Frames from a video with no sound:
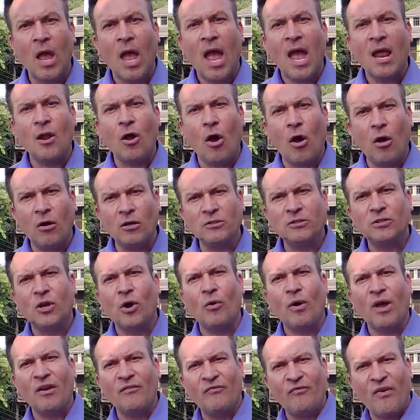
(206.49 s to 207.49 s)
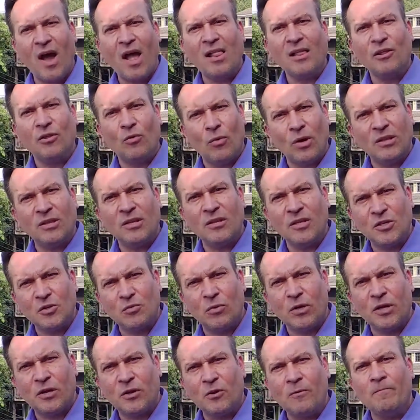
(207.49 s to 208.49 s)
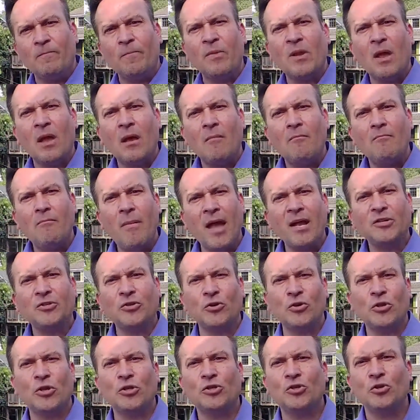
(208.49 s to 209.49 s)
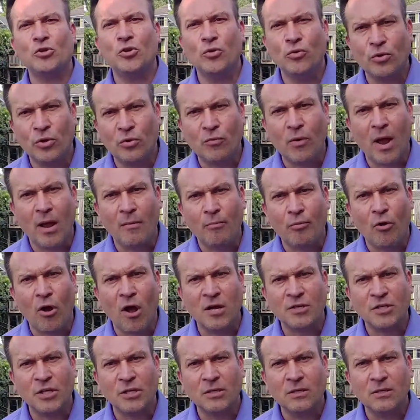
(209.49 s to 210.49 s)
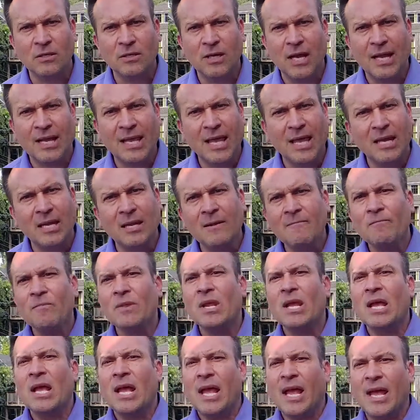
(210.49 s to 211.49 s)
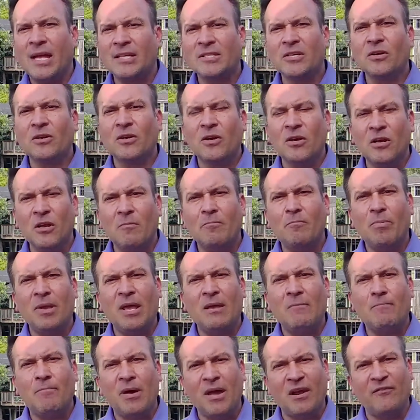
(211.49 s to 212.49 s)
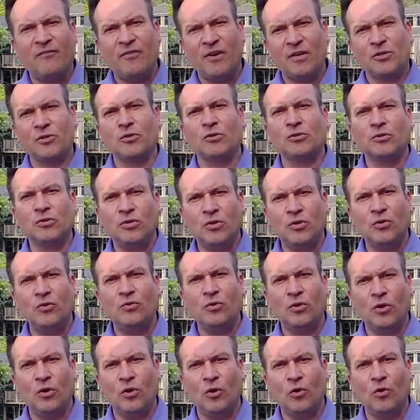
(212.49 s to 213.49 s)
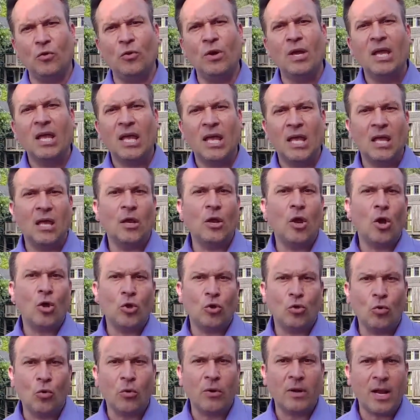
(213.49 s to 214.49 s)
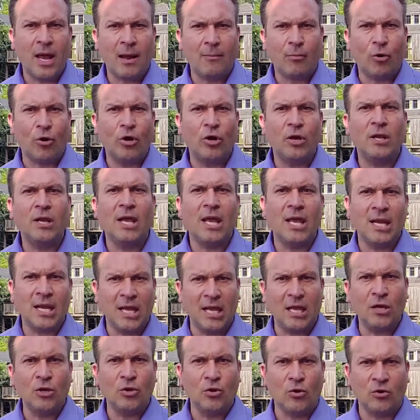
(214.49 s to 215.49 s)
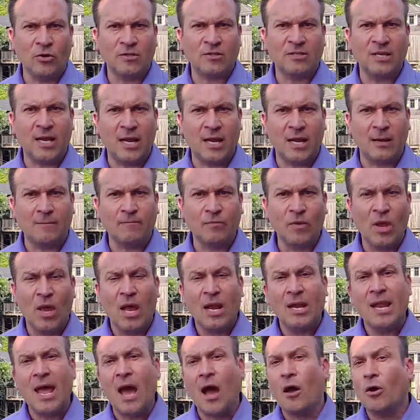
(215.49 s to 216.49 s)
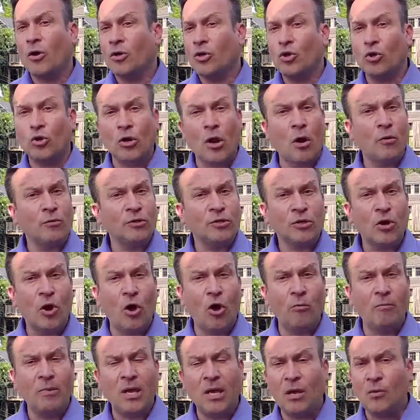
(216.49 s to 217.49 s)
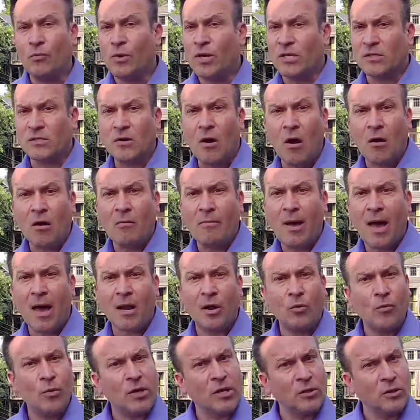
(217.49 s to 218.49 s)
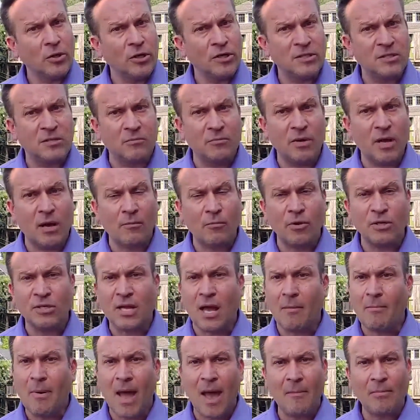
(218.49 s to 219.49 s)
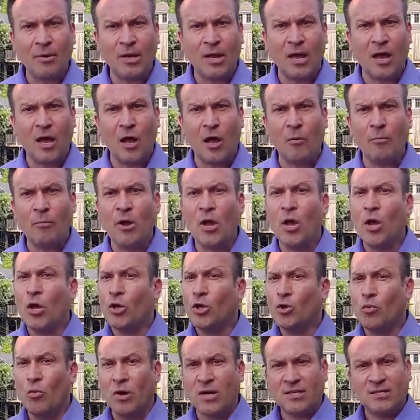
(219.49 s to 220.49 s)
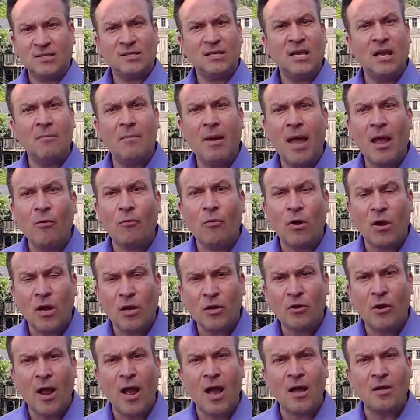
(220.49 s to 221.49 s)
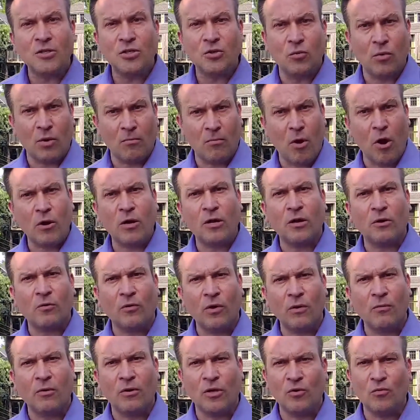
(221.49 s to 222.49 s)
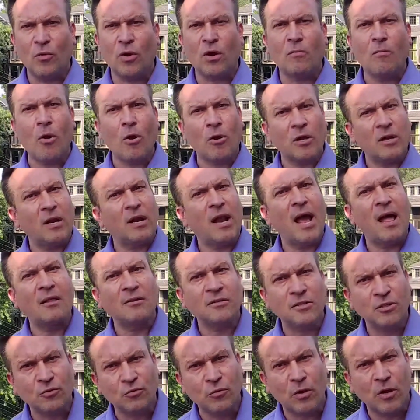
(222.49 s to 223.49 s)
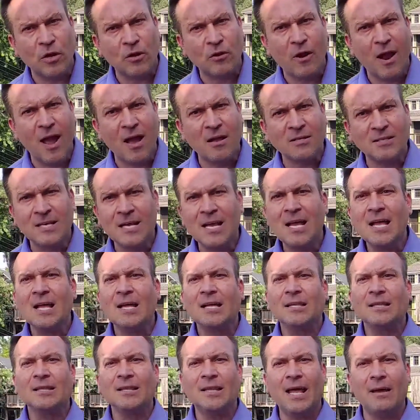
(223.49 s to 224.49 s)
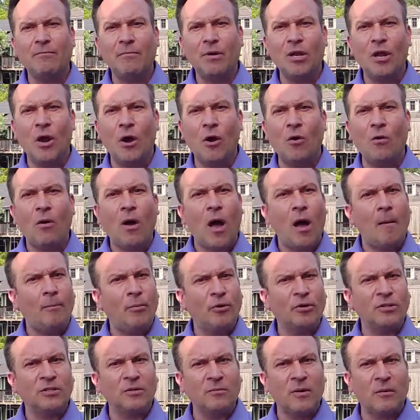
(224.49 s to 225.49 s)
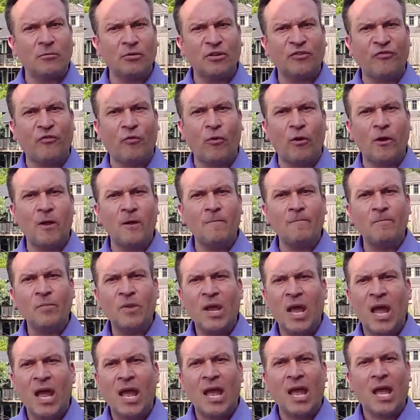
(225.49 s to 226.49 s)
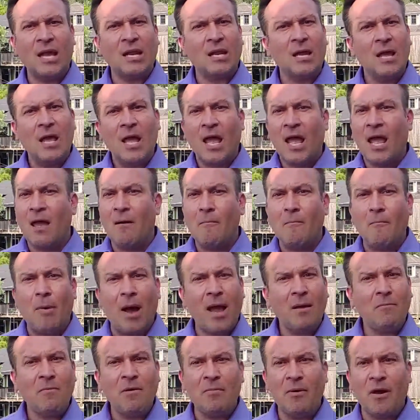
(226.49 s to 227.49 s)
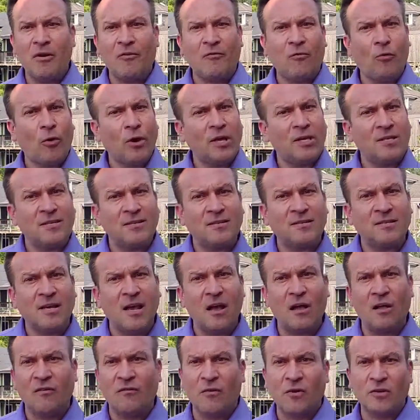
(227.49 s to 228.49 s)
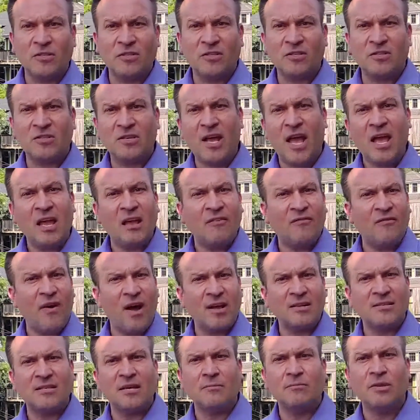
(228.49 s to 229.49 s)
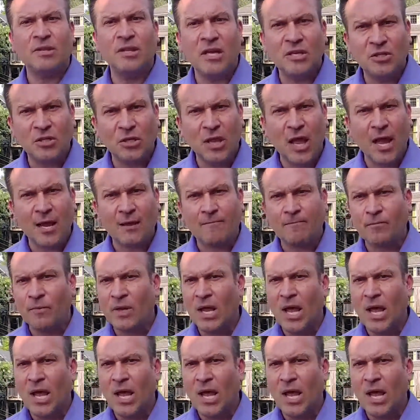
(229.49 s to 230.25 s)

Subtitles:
And also, and finally, the one thing that you want to do, make sure that you're doing the right project. Again, is it going to be beneficial to you in your neighborhood and in your setting? Now, you can always call me. We can talk about it. We can look at some numbers. I'm happy to help. You want a CMA run on your house? You want a market agreement? You want a market analysis run on your house? Let me know. I'll pull some numbers for you. And it might be better for you to sell versus stay and find something that you like.